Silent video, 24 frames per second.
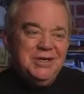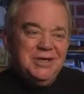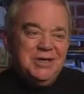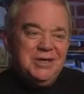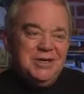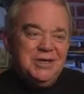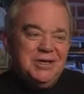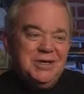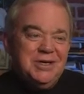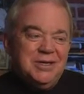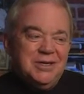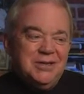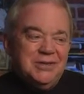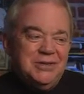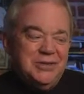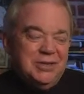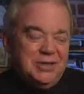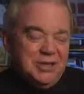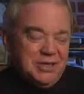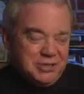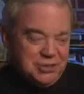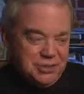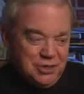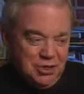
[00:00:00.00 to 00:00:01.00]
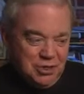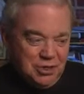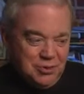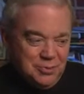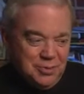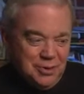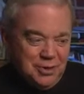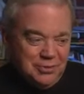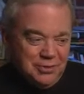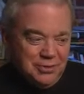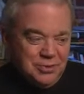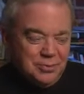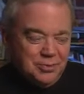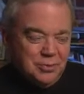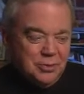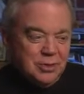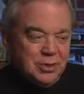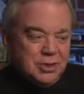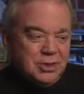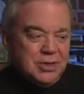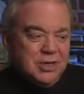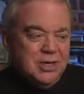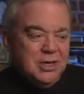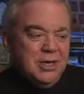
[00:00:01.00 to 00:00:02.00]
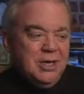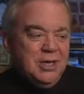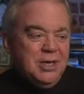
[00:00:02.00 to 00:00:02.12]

uh, that I talk about in the book